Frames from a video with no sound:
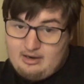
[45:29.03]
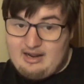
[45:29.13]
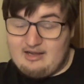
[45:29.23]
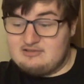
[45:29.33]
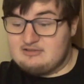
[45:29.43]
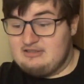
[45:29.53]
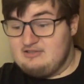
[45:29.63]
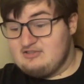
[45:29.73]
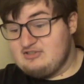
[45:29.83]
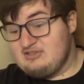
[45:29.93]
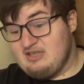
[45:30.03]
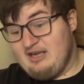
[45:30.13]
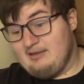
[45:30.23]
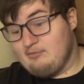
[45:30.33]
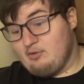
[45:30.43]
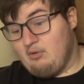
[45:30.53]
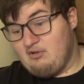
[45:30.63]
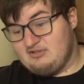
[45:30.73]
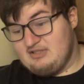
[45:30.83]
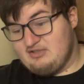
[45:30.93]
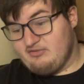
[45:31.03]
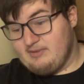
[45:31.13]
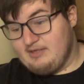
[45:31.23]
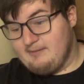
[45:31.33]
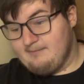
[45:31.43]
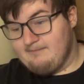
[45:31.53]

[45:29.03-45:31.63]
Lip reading: has these same qualities for me.